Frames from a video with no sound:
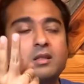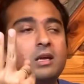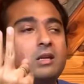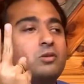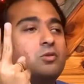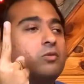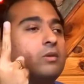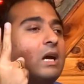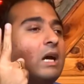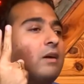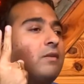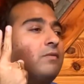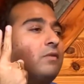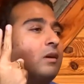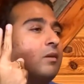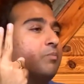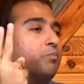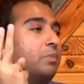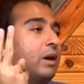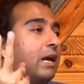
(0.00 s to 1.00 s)
then you
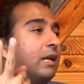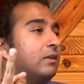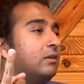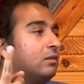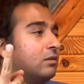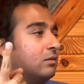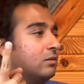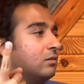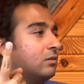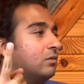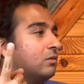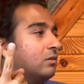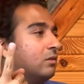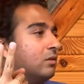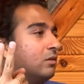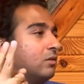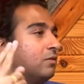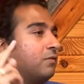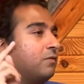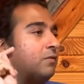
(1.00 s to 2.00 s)
have abandoned
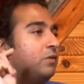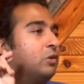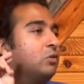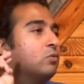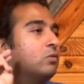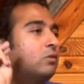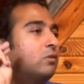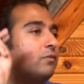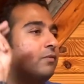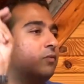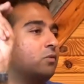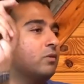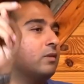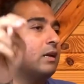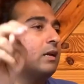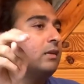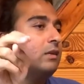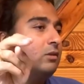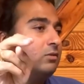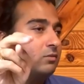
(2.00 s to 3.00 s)
the fuel for
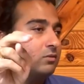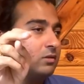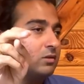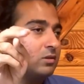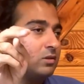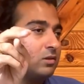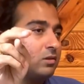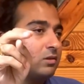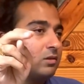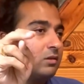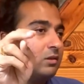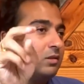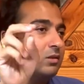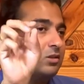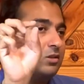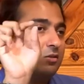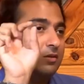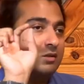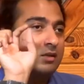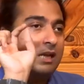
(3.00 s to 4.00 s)
that hindrance,
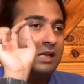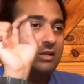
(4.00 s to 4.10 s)
because your